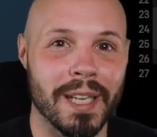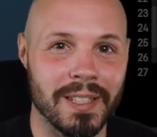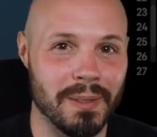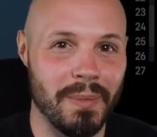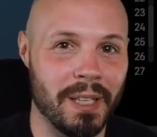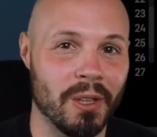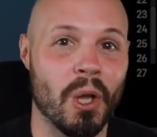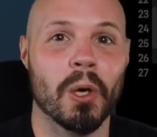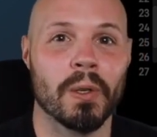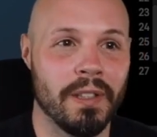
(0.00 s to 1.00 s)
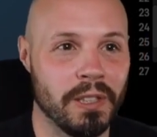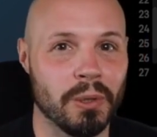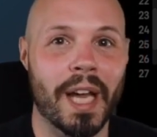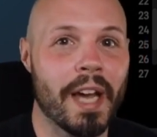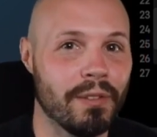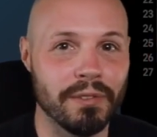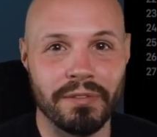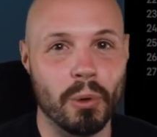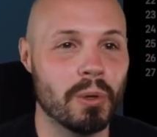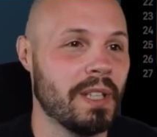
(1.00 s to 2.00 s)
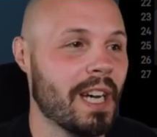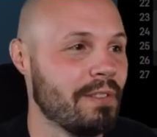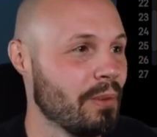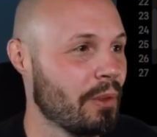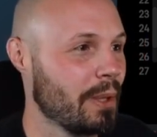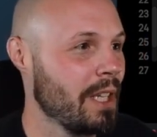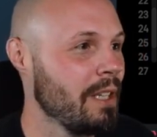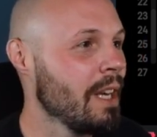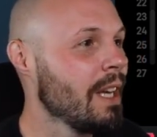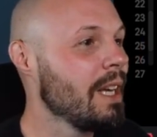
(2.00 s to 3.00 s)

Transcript: Because it made it longer than the old iPhone 4 and the iPhone 3.